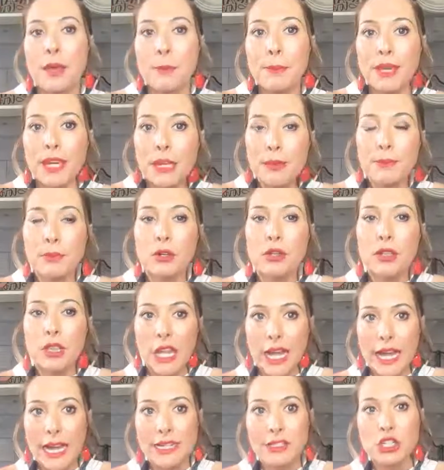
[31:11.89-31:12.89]
People
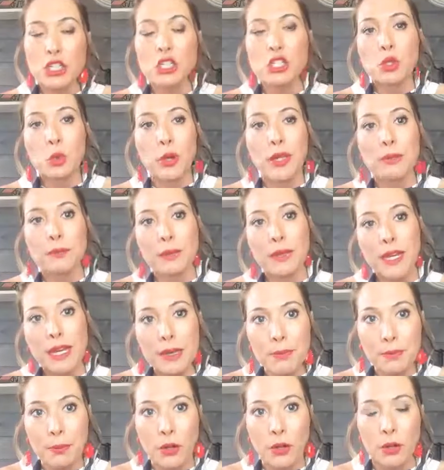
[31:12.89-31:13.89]
like to join
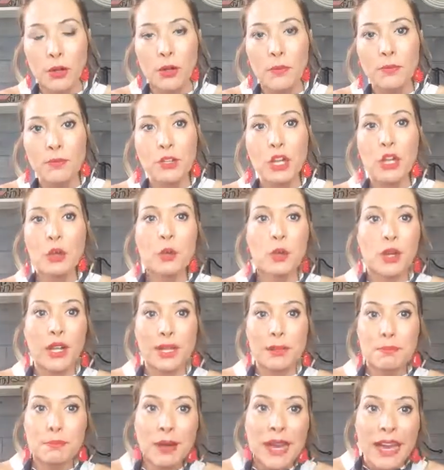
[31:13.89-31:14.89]
people who are
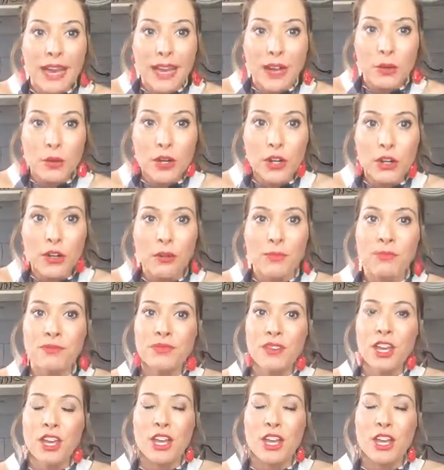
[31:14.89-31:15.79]
in power,